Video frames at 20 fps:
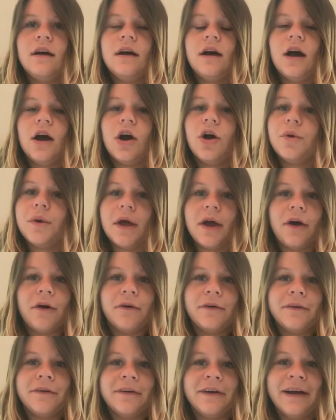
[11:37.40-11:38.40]
oh no.
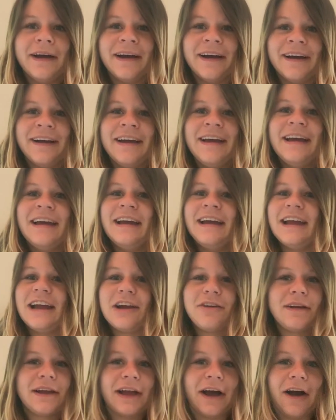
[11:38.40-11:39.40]

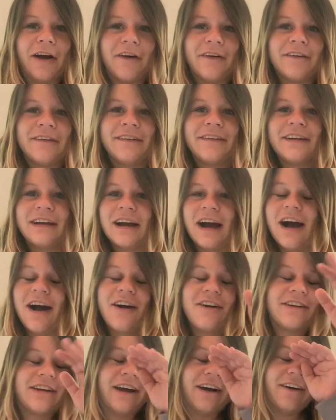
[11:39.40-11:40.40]
Here we go.
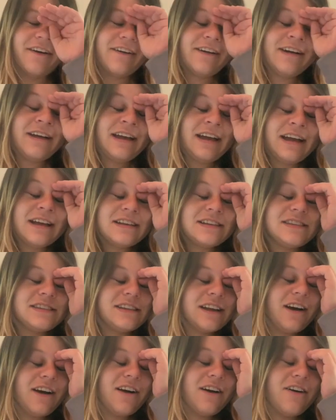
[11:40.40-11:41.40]
Oh no.
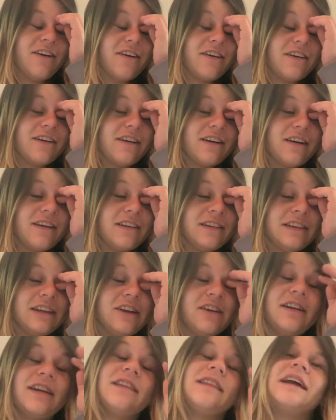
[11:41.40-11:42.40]
So
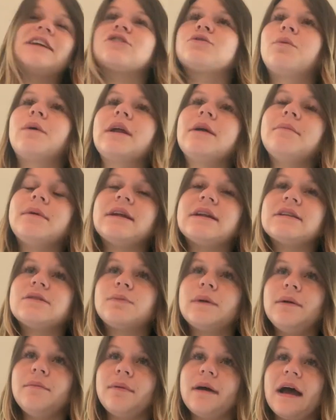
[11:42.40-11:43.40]
literally like 20 minutes
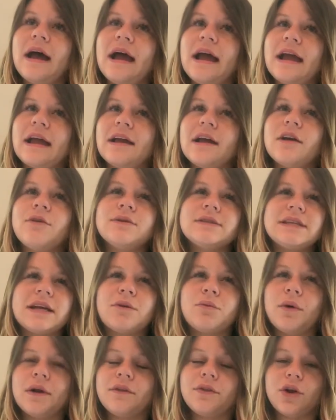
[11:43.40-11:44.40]
went by. It was
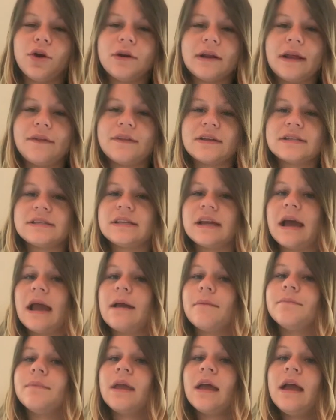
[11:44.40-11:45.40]
like 1:30 at this
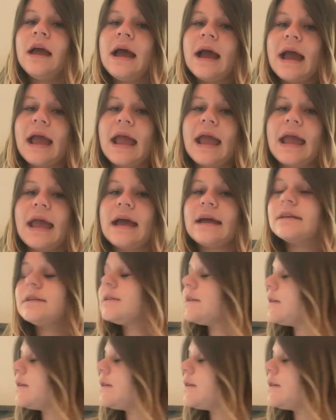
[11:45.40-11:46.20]
time, and